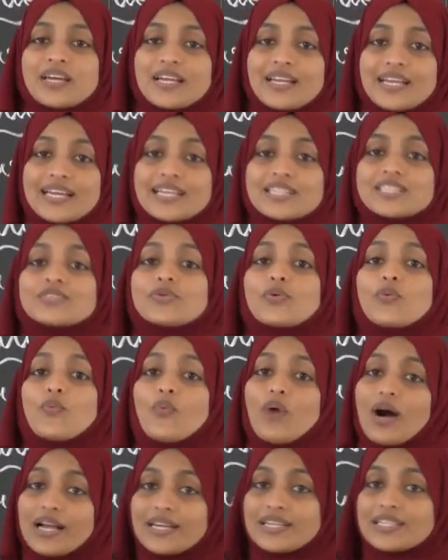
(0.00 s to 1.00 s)
Next,
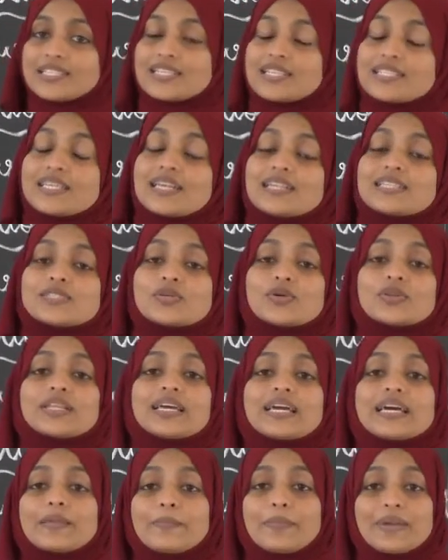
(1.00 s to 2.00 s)
viruses also
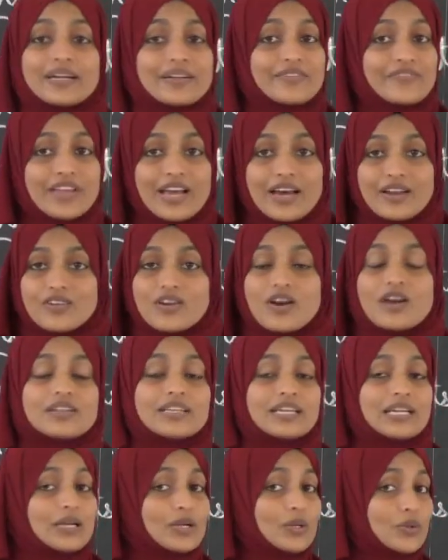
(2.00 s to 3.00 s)
there, but we are not
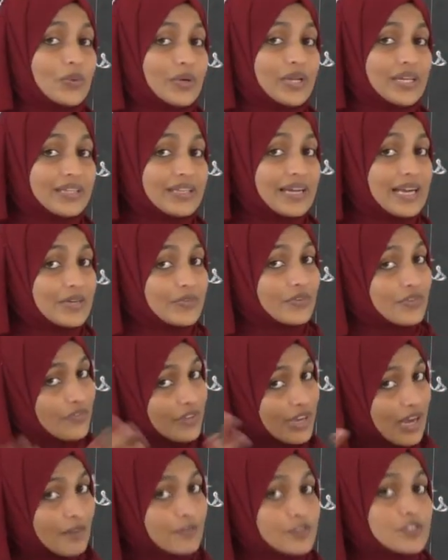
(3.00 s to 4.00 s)
including that one.
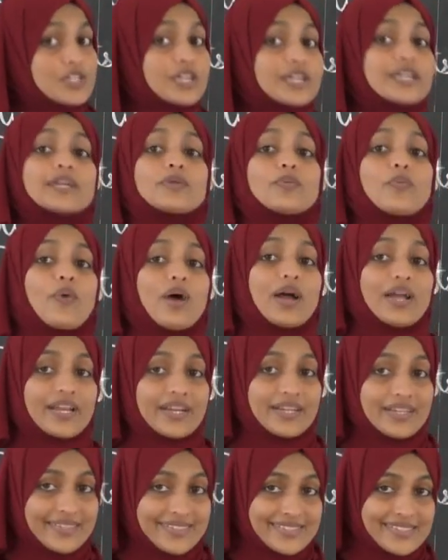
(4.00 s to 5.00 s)
We have studied why
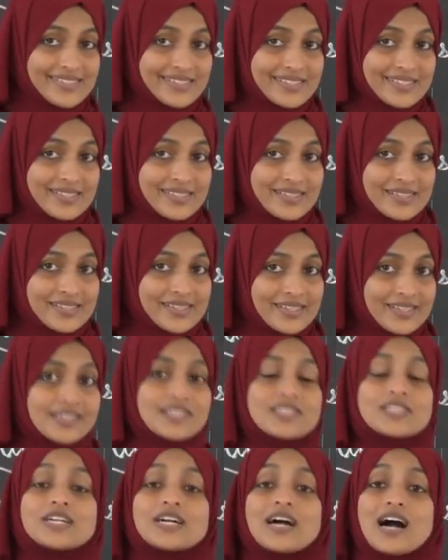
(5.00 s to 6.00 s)
it is.
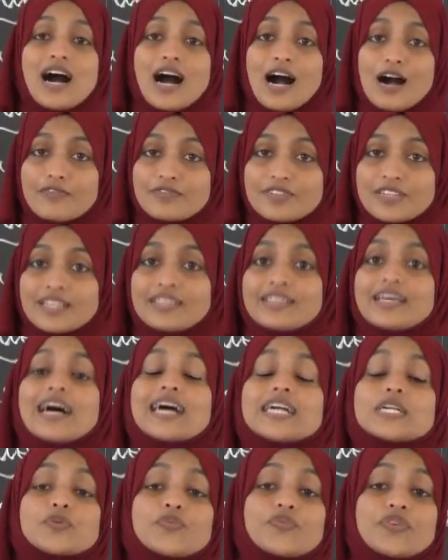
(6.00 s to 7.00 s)
Yes, after
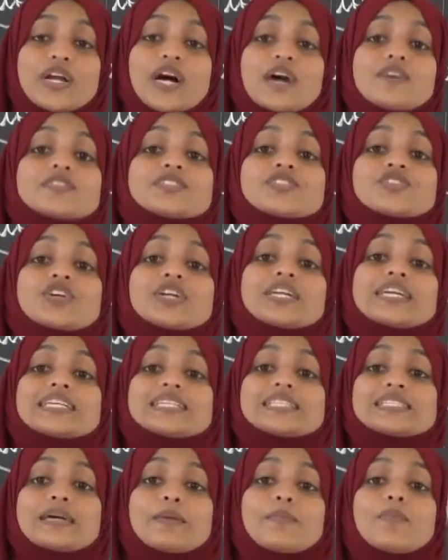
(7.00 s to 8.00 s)
that we have studied
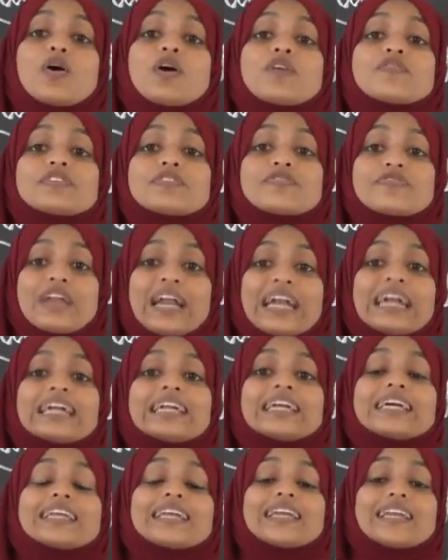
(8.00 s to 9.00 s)
some of the
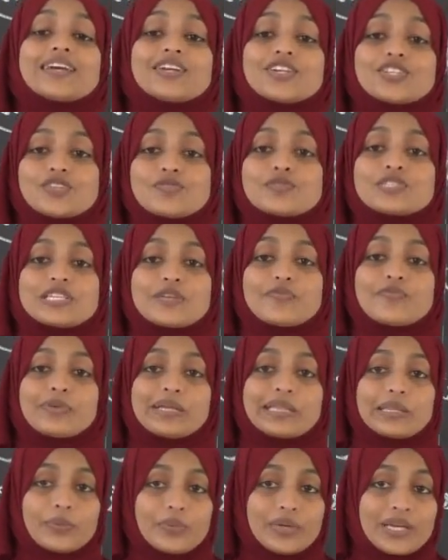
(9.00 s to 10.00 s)
friendly relationship
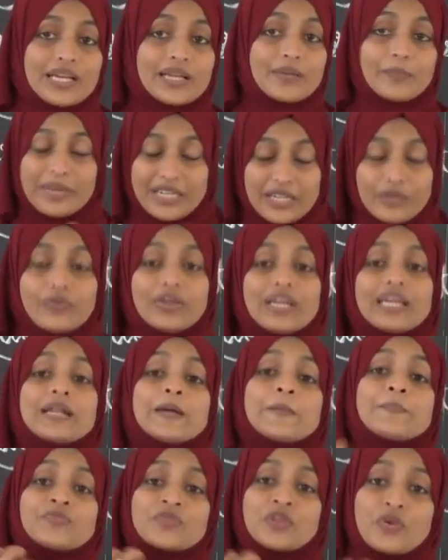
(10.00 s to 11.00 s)
between
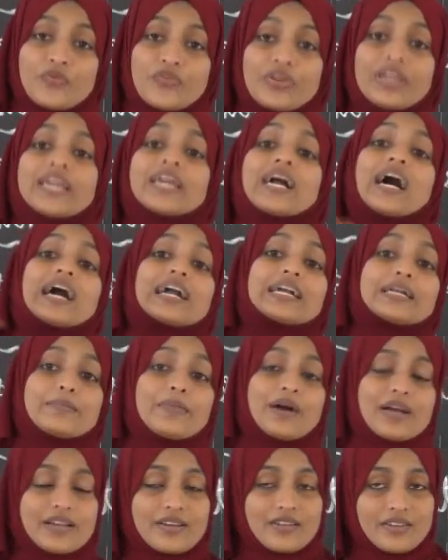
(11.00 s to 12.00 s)
we and
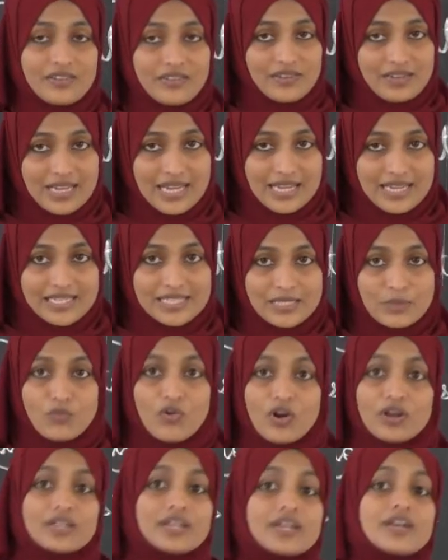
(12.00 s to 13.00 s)
microorganism.
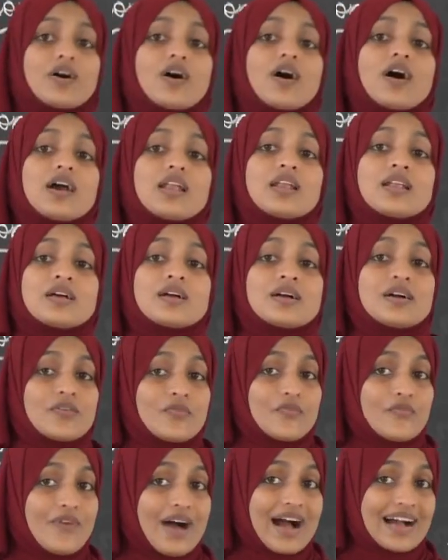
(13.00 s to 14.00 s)
What and all?
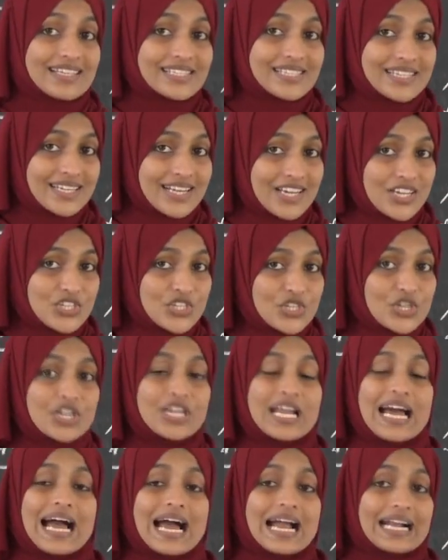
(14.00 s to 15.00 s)

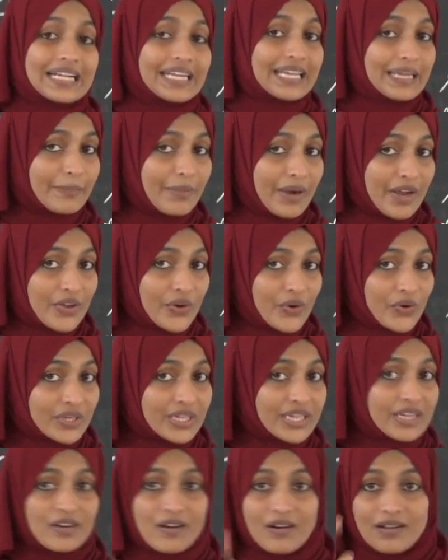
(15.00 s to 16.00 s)
Vaccination,
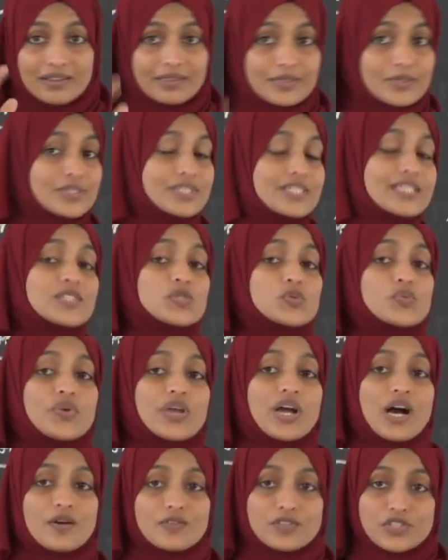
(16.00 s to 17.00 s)
antibiotic, all those things we
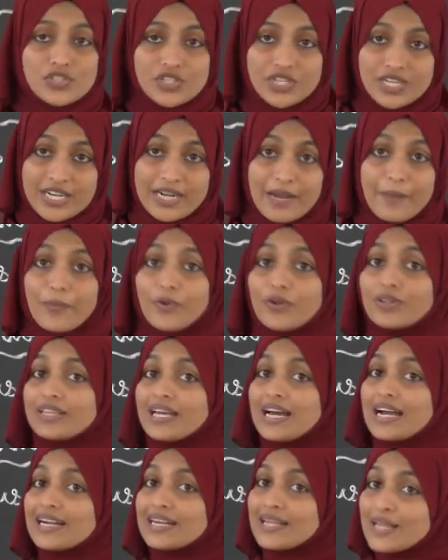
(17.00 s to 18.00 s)
have studied. Upon
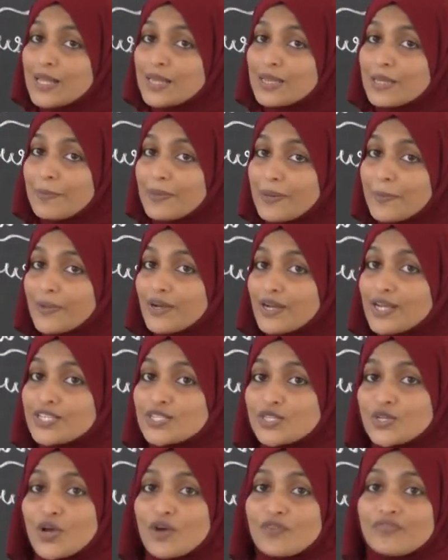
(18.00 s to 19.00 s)
that, the
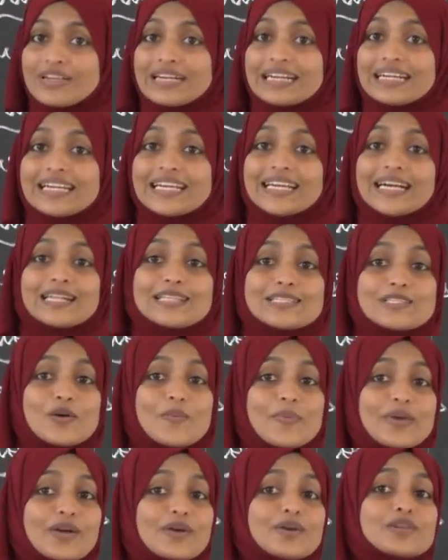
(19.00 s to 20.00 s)
preparation of idli
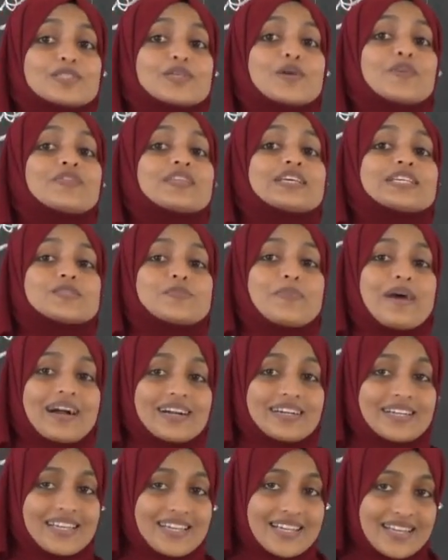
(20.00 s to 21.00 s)
also because of these
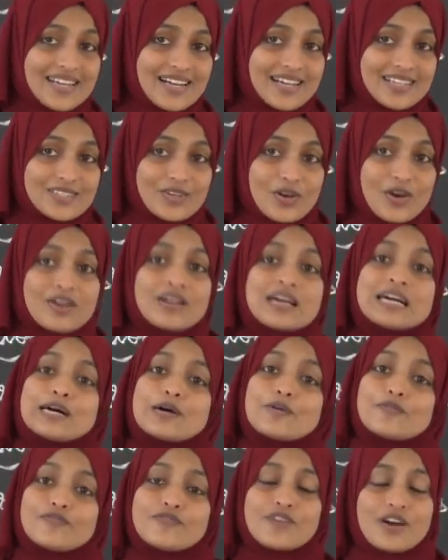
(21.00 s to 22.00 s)
bacteria or
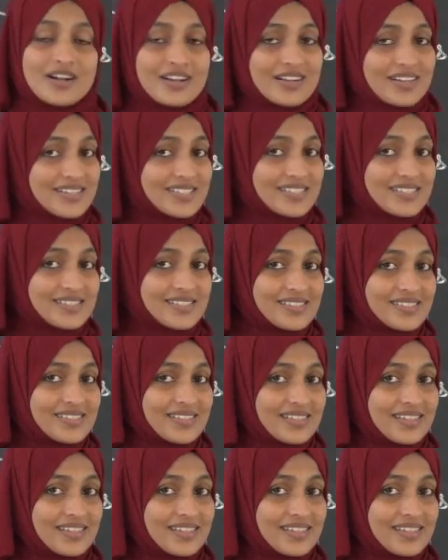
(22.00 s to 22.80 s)
fungus.